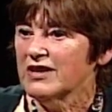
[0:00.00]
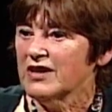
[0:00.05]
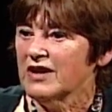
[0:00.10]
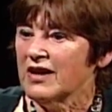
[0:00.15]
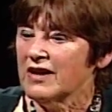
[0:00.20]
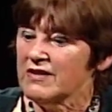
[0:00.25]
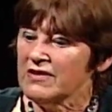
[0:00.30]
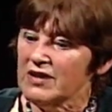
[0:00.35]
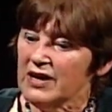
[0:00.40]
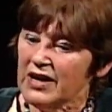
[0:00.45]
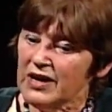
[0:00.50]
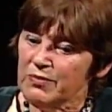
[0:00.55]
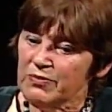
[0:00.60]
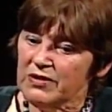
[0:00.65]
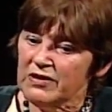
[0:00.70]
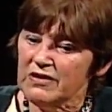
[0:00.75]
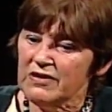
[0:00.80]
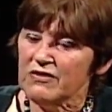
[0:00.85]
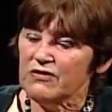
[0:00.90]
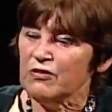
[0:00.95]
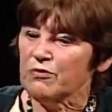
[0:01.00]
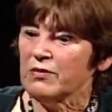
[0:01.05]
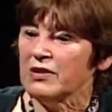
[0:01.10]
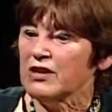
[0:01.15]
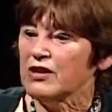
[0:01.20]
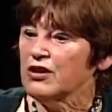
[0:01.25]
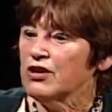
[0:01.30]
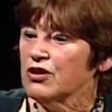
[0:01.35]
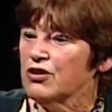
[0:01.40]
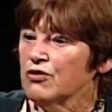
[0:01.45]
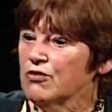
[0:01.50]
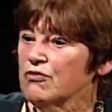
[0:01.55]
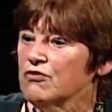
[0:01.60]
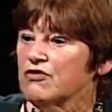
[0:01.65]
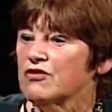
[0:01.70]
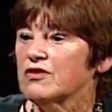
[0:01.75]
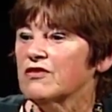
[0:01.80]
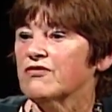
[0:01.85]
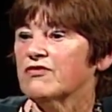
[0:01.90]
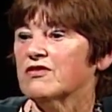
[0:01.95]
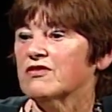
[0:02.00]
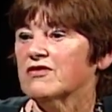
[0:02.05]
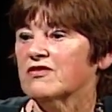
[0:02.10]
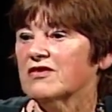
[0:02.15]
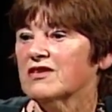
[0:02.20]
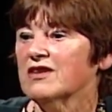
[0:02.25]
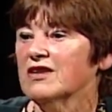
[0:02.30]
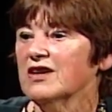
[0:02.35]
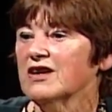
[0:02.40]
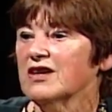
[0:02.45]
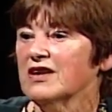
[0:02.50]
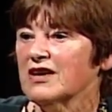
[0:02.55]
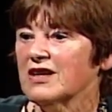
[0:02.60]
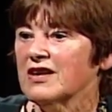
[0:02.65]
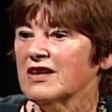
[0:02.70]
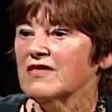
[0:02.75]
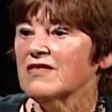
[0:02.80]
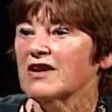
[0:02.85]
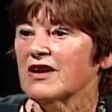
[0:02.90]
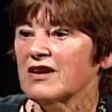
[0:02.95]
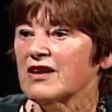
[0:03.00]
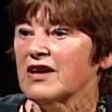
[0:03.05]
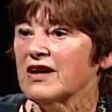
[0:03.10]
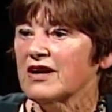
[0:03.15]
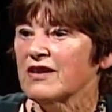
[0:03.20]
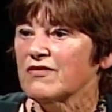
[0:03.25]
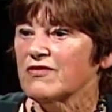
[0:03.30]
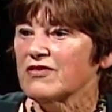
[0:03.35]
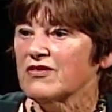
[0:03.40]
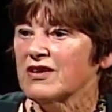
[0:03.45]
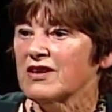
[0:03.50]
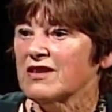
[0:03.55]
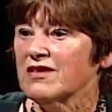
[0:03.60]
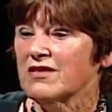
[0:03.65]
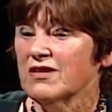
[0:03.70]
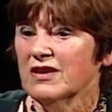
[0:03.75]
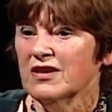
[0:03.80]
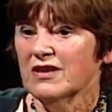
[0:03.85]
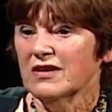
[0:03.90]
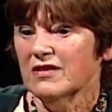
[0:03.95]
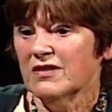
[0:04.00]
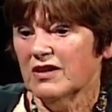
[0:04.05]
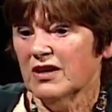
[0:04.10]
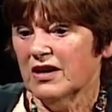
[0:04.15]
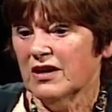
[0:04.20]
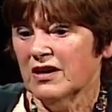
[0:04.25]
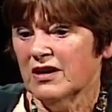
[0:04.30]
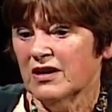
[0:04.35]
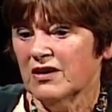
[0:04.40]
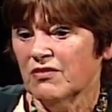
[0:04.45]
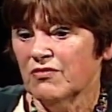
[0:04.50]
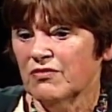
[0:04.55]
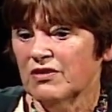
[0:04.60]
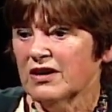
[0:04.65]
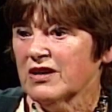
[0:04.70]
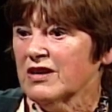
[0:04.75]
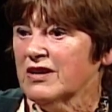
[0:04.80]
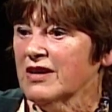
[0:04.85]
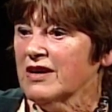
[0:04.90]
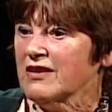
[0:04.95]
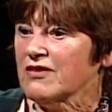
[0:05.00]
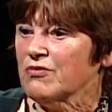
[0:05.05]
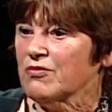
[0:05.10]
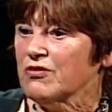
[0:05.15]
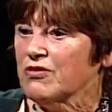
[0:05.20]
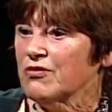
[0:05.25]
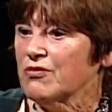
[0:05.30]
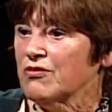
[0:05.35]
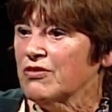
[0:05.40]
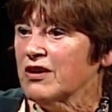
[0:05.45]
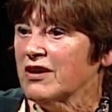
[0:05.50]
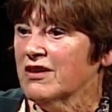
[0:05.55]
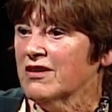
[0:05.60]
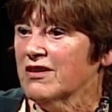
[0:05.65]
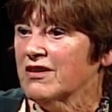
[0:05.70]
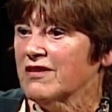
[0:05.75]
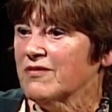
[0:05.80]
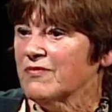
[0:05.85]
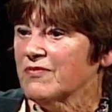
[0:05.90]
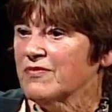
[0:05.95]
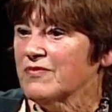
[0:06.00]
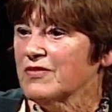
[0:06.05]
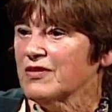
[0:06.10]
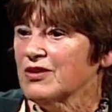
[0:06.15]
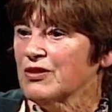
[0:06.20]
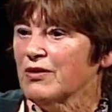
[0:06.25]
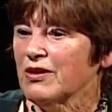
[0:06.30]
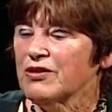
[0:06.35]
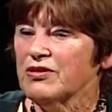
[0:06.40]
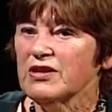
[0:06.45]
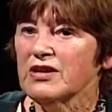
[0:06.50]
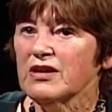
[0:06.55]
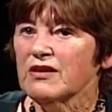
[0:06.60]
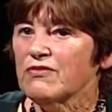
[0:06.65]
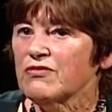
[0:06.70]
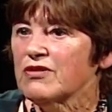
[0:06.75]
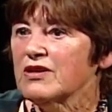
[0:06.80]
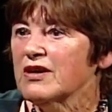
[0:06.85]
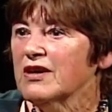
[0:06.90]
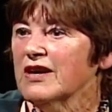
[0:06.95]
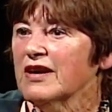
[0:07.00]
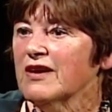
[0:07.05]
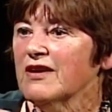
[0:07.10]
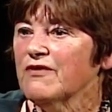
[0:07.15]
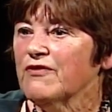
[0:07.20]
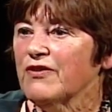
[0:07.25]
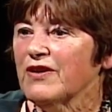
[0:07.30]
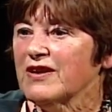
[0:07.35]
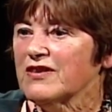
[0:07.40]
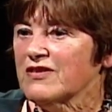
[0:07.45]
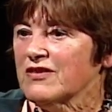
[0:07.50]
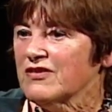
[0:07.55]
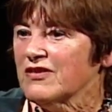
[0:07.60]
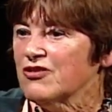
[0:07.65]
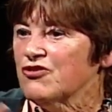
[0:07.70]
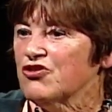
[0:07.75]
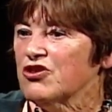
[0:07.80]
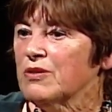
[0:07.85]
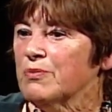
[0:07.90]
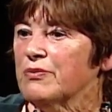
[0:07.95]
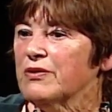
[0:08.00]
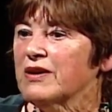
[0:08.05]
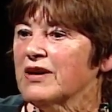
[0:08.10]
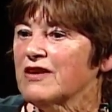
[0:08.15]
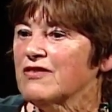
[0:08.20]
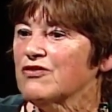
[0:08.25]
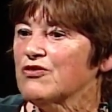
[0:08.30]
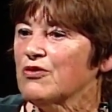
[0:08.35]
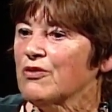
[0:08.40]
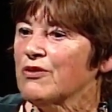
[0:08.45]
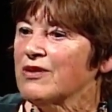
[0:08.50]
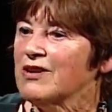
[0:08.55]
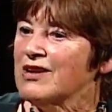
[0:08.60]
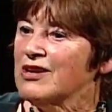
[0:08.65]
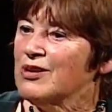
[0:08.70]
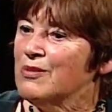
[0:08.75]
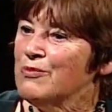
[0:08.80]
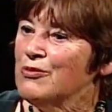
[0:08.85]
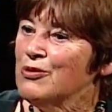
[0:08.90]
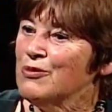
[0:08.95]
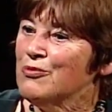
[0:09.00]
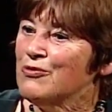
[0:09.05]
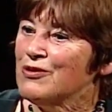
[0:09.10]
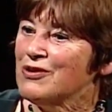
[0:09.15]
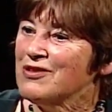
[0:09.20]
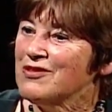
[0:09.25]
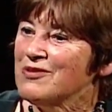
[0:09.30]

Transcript: And I believe this has made a huge difference in their lives and reconnect with who they are. You know, I think of the face as a GPS to our inner blueprint.